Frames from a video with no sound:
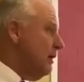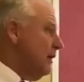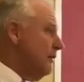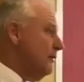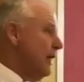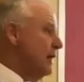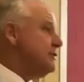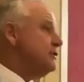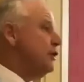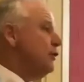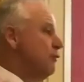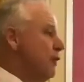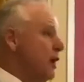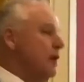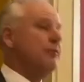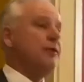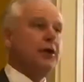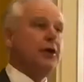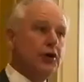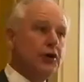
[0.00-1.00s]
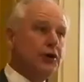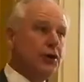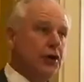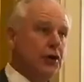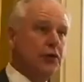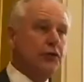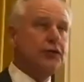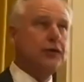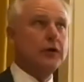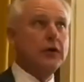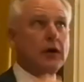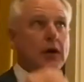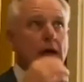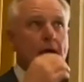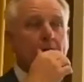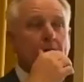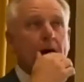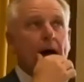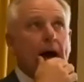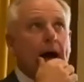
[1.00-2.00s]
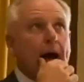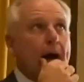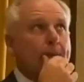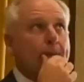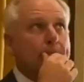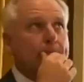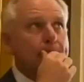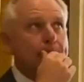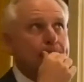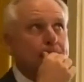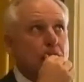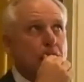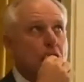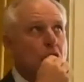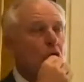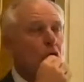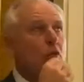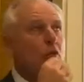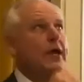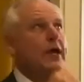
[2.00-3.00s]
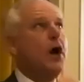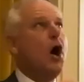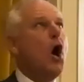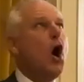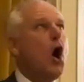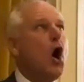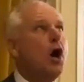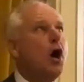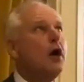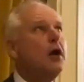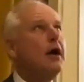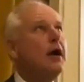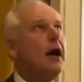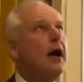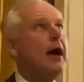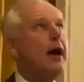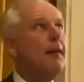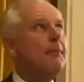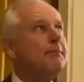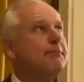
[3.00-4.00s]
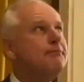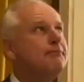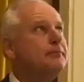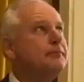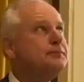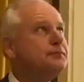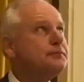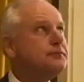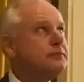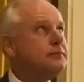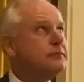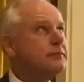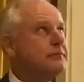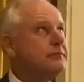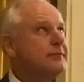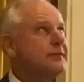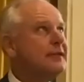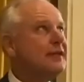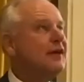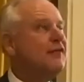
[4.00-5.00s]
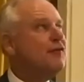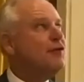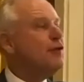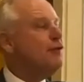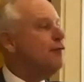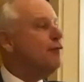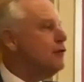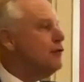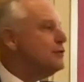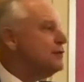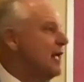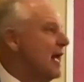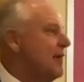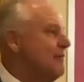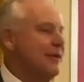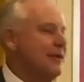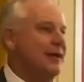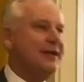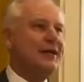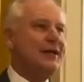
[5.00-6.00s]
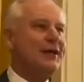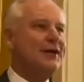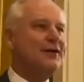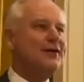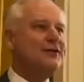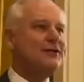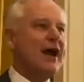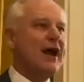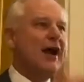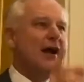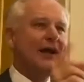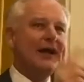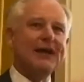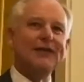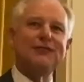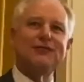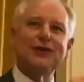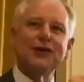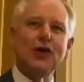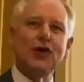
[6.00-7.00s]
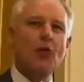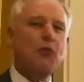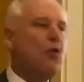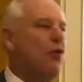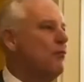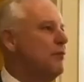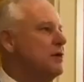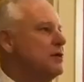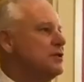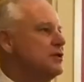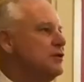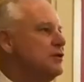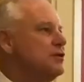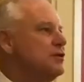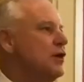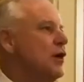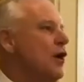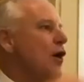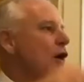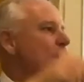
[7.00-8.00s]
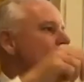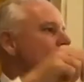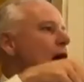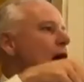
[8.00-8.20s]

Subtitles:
That's incredibly good news. We are, for the first time in years, our gifts to global missions are